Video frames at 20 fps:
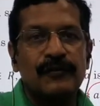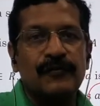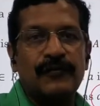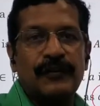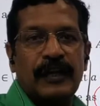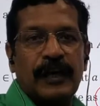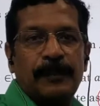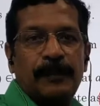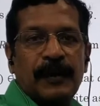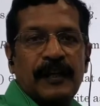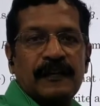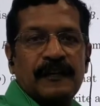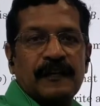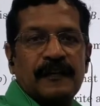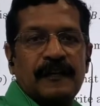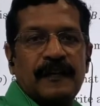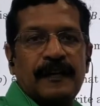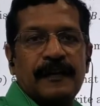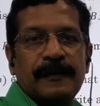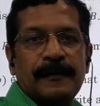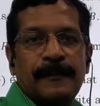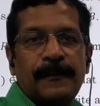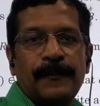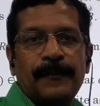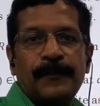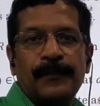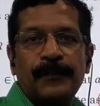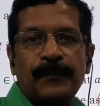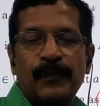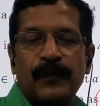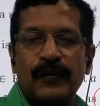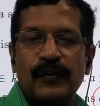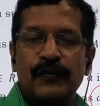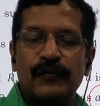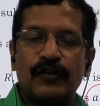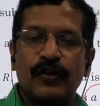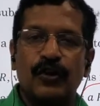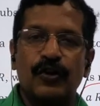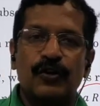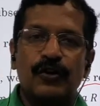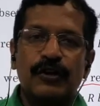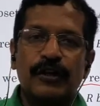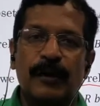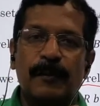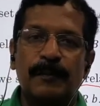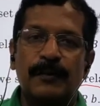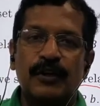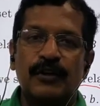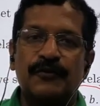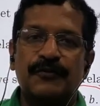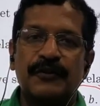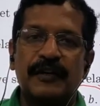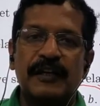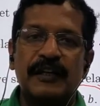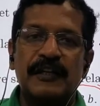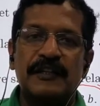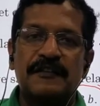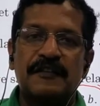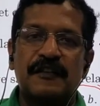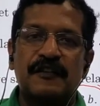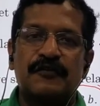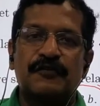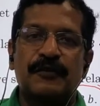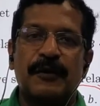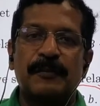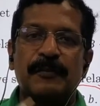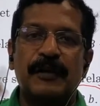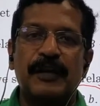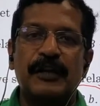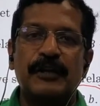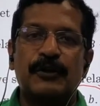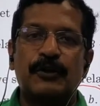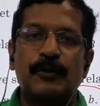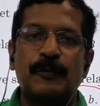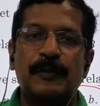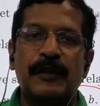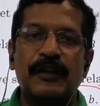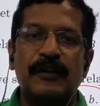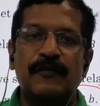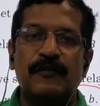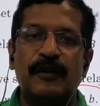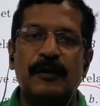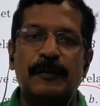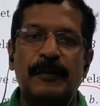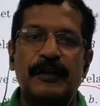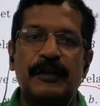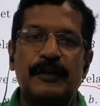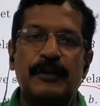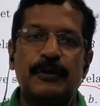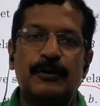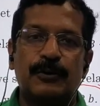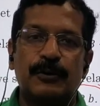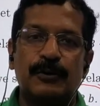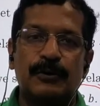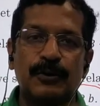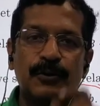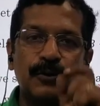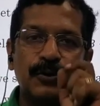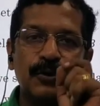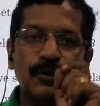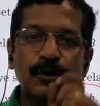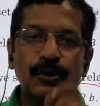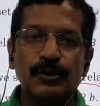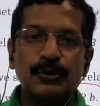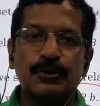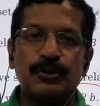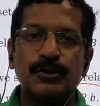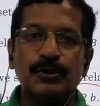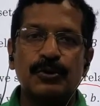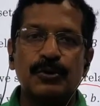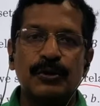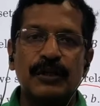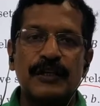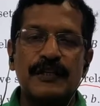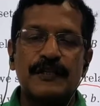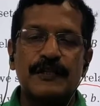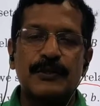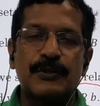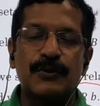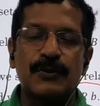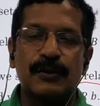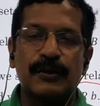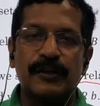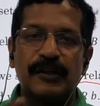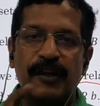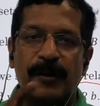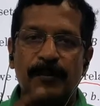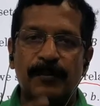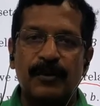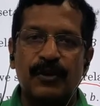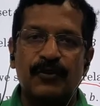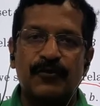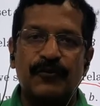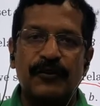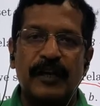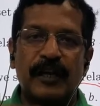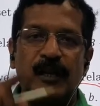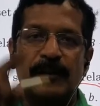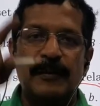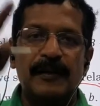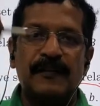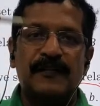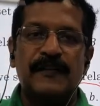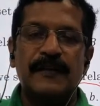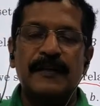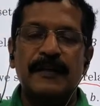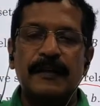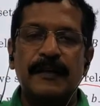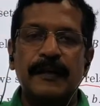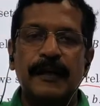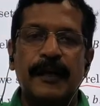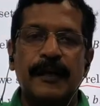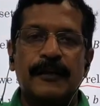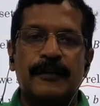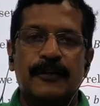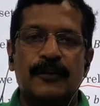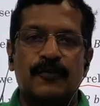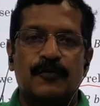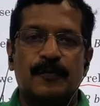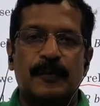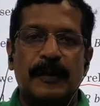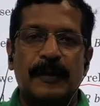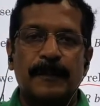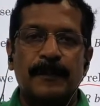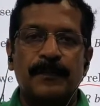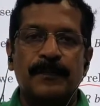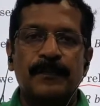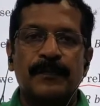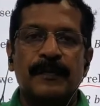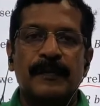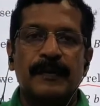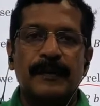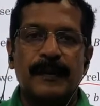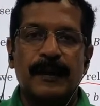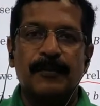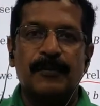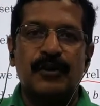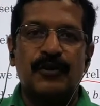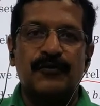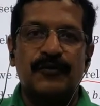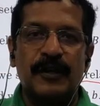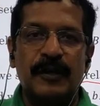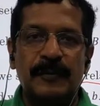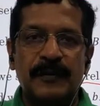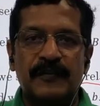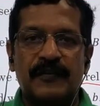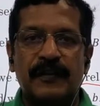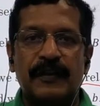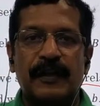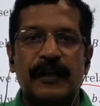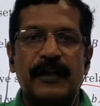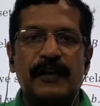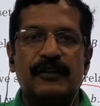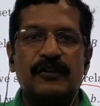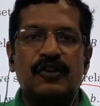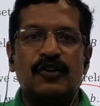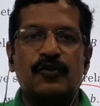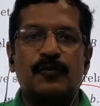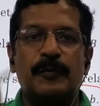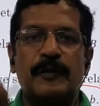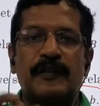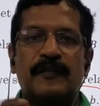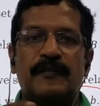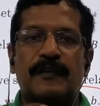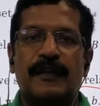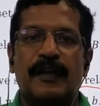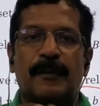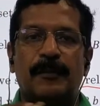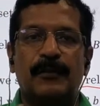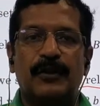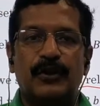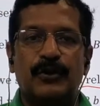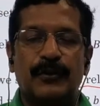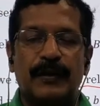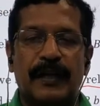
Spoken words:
We apply this here. So number of relations from A to B will be equal to 2 raised to number of elements in A cross B. Number of elements in A cross B is m into